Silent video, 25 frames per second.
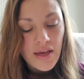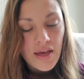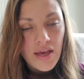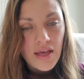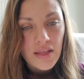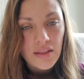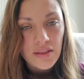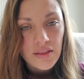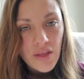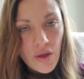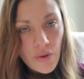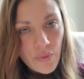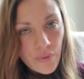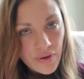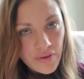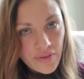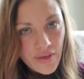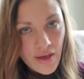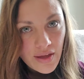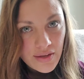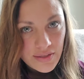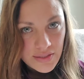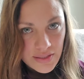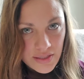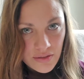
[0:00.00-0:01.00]
and lower
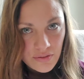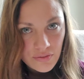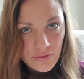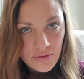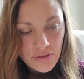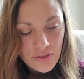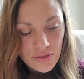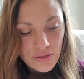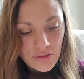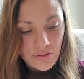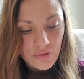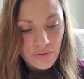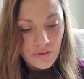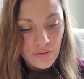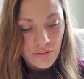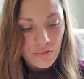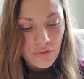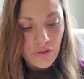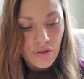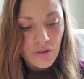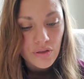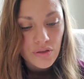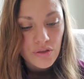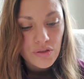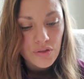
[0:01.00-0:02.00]
that down to
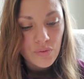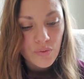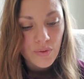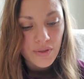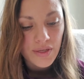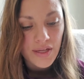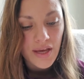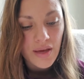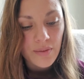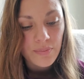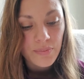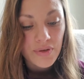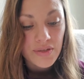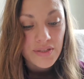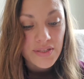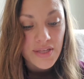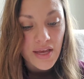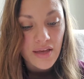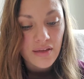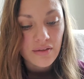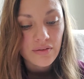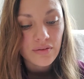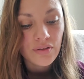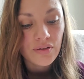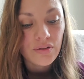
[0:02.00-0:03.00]

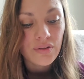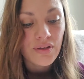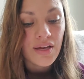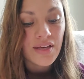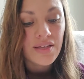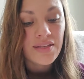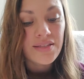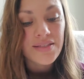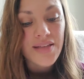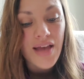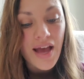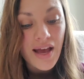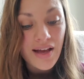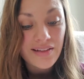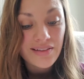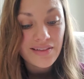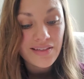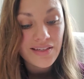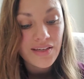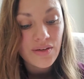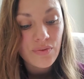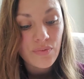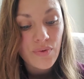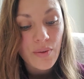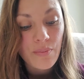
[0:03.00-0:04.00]
28%, or
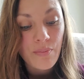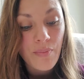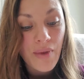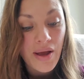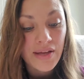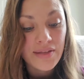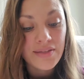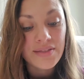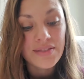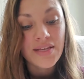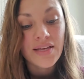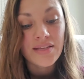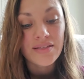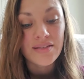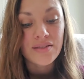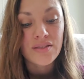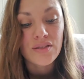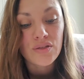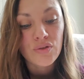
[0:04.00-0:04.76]
exactly what mine says is